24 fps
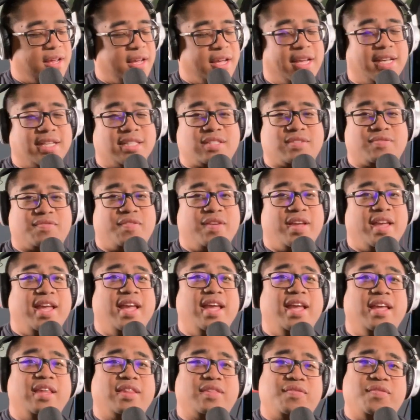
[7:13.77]
is
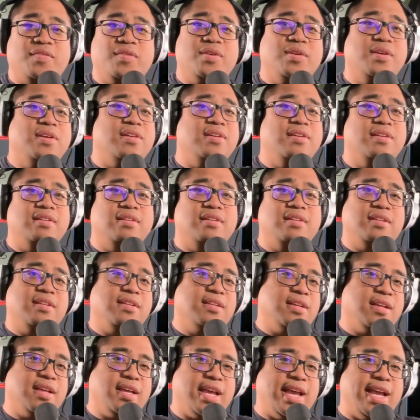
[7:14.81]
faithful,
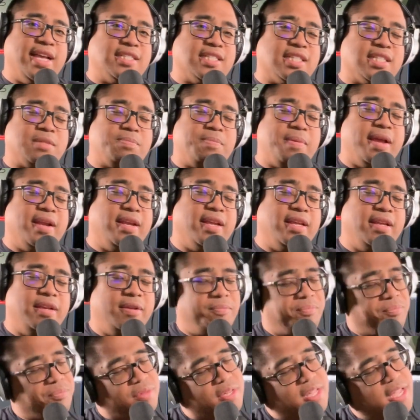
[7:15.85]
A
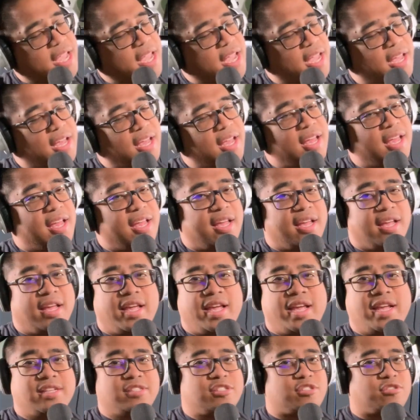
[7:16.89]
suspended to A,
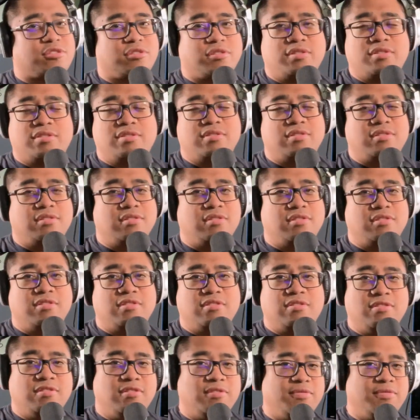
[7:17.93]
and true.